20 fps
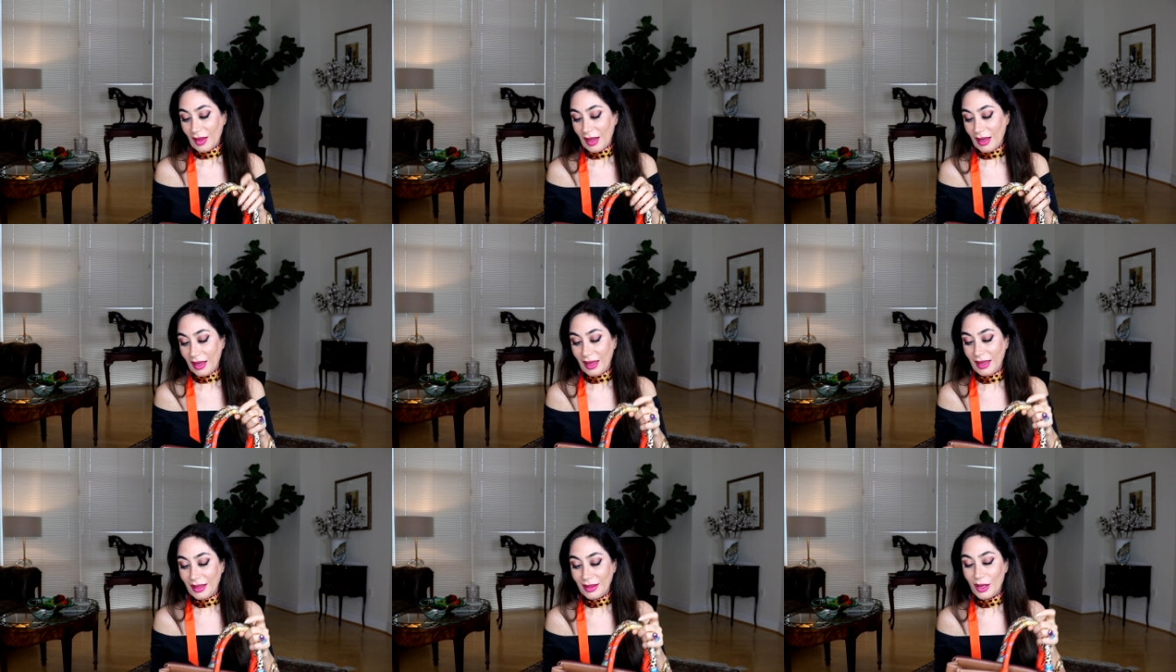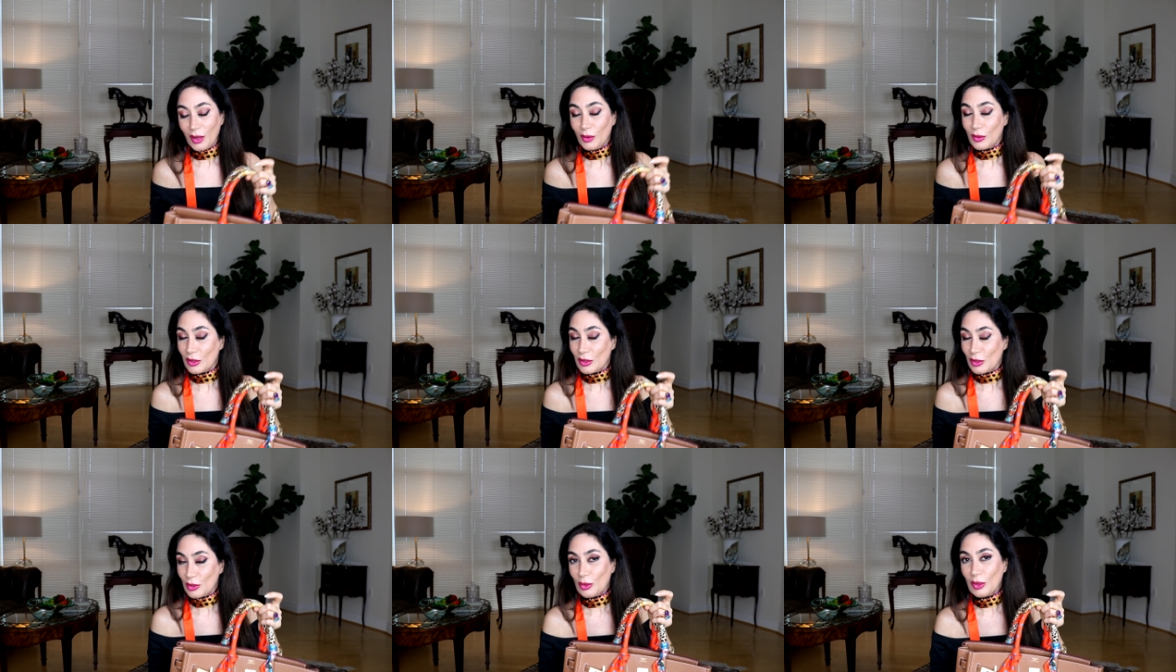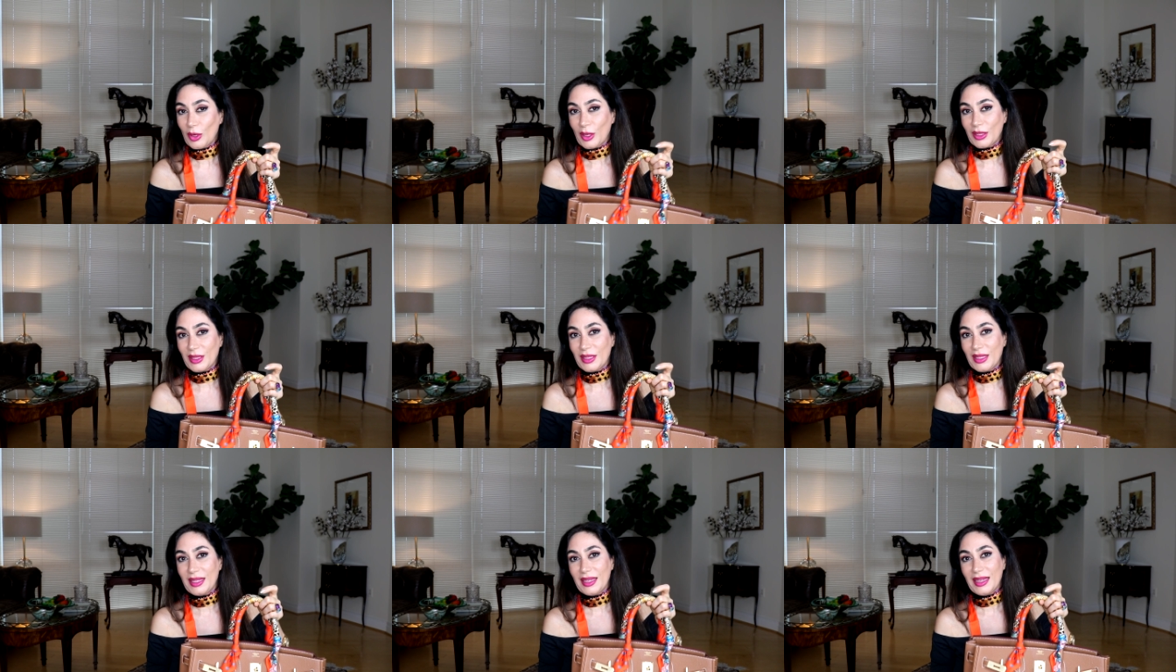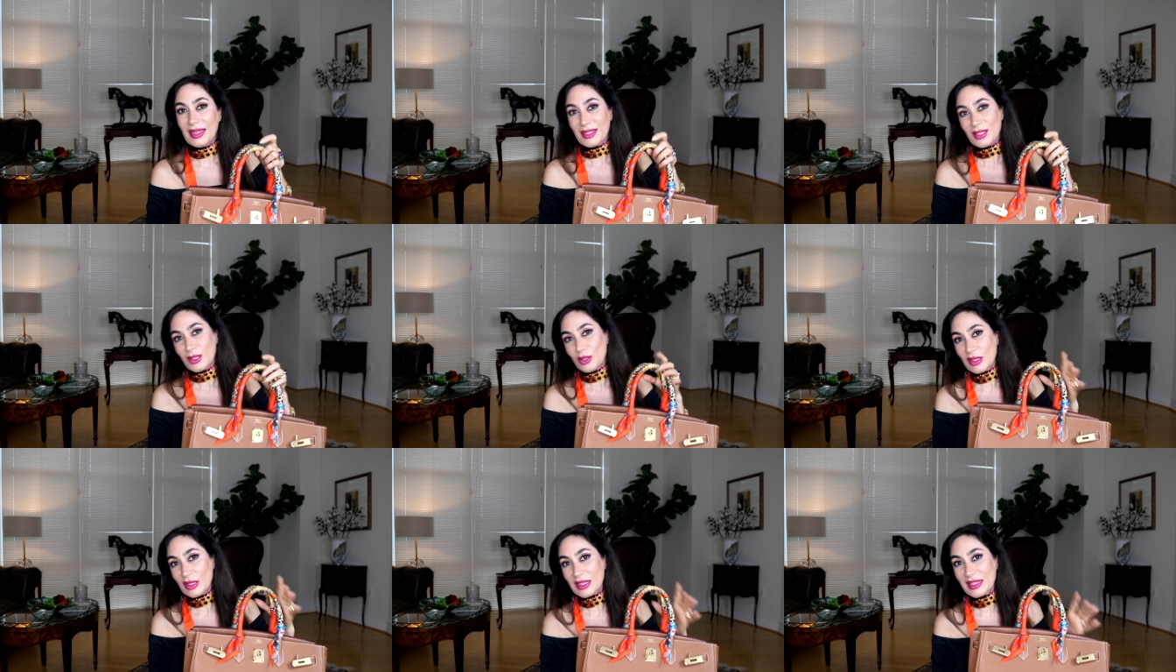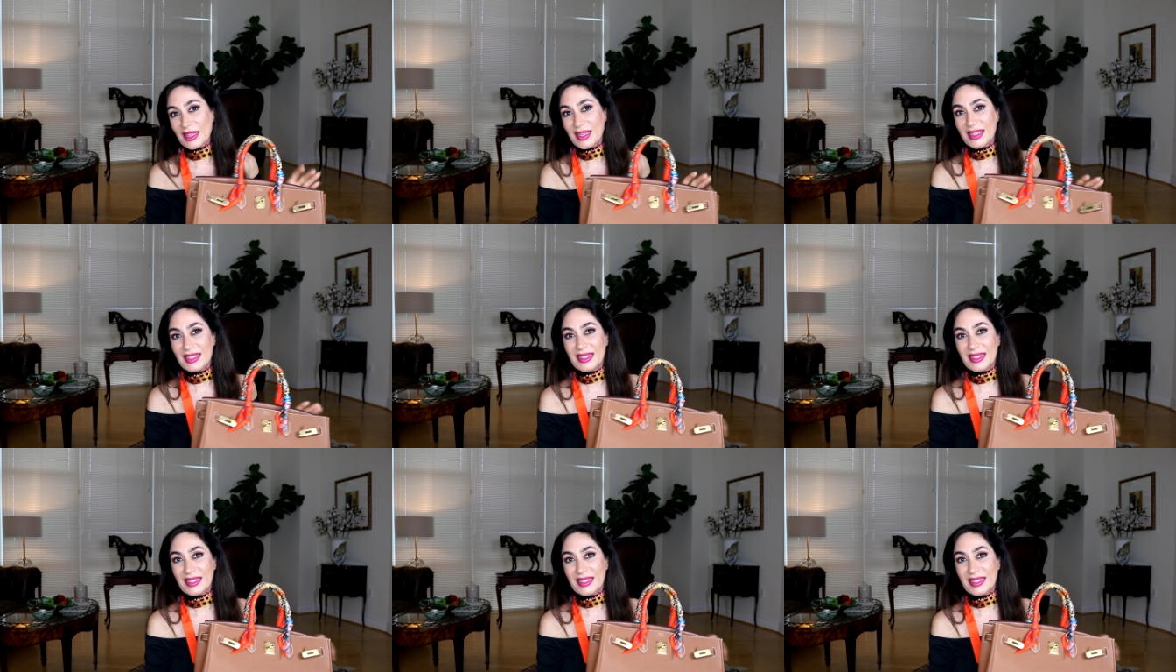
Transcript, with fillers: And I was so lucky, as soon as I